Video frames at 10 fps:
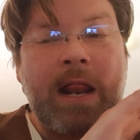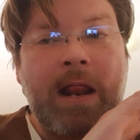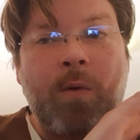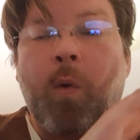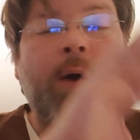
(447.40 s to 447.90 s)

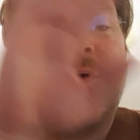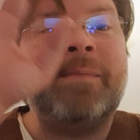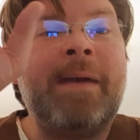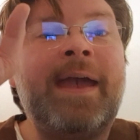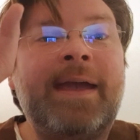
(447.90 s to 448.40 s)
what
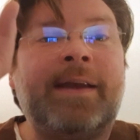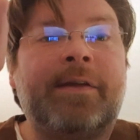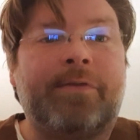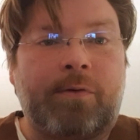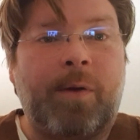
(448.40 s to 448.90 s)
remained
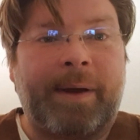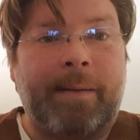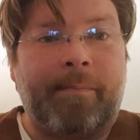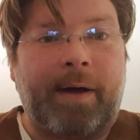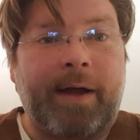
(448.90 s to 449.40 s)
of the Roman
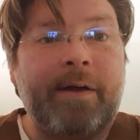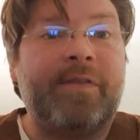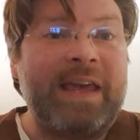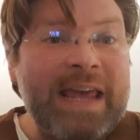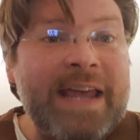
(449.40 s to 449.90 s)
Empire,
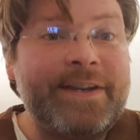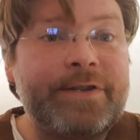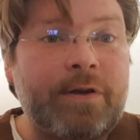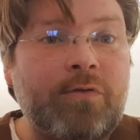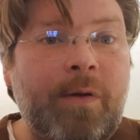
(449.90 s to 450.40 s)
the
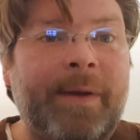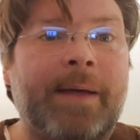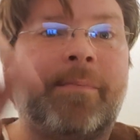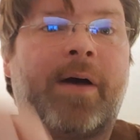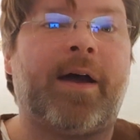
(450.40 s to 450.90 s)
Eastern Roman
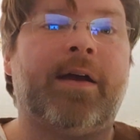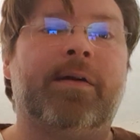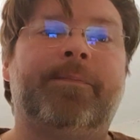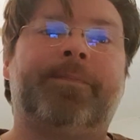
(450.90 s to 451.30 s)
Empire,